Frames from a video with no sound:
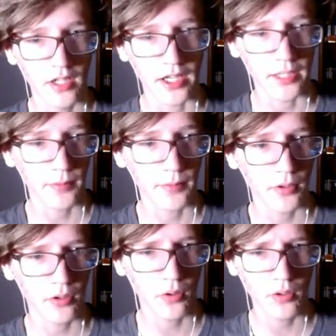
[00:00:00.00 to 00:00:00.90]
I keep hearing
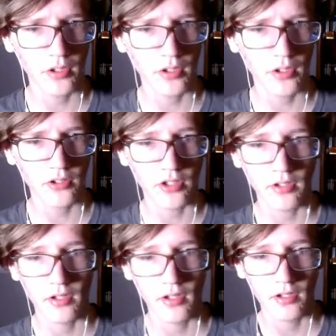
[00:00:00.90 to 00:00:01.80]
noises.
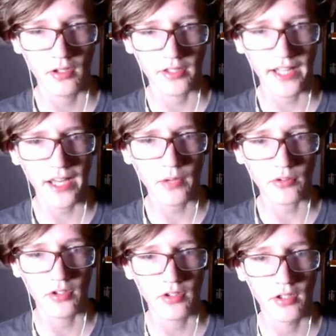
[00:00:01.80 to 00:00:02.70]
Get out.
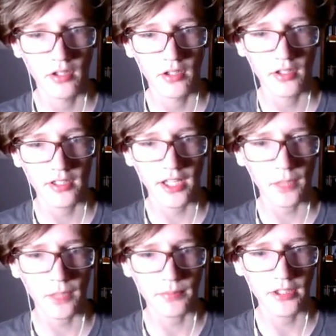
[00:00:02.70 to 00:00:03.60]
Get
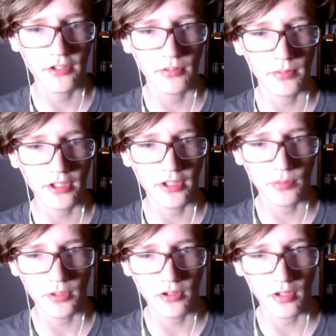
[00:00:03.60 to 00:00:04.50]
out, please, please,
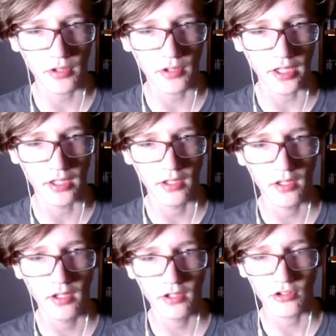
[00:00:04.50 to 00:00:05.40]
please. Okay.
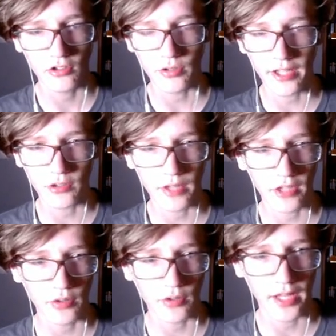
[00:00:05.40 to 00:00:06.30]
Do that, do that,
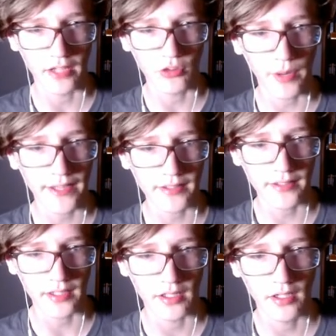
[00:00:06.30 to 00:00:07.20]
do that. Do anything.
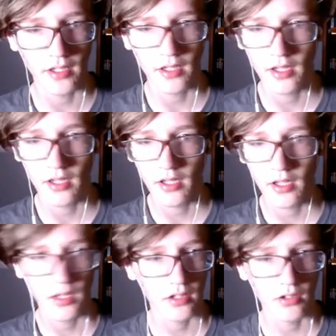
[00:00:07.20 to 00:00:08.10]

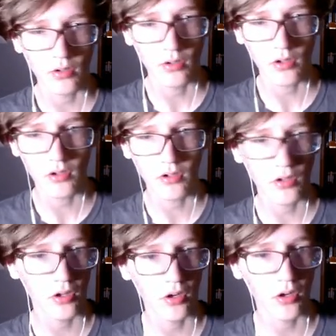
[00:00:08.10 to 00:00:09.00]
No, no, no, no,
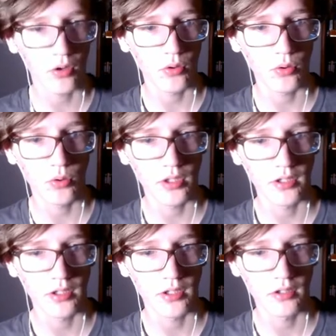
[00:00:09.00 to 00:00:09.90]
no.
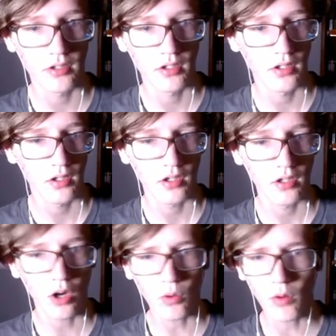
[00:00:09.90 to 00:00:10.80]

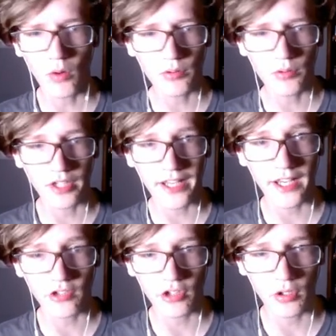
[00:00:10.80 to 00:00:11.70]
Oh, whoa, whoa. Did I
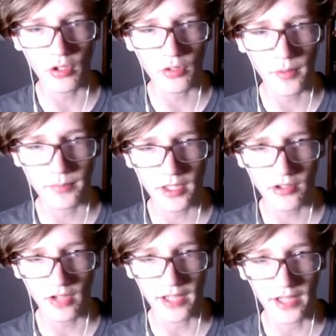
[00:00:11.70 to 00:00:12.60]
actually go to the right
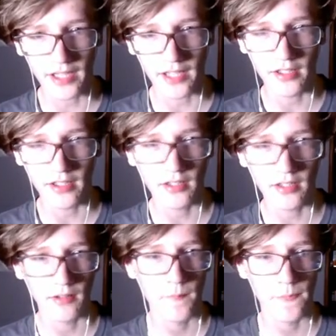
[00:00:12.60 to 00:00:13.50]
place? I think I did.
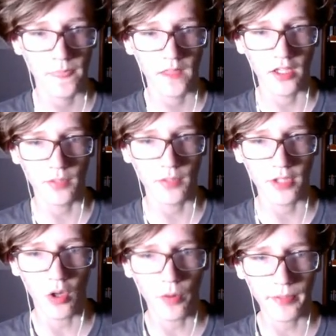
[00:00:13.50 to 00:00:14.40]
Here we
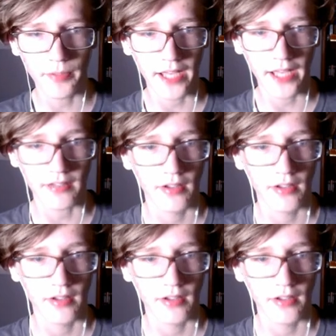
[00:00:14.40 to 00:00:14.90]
go. Open that.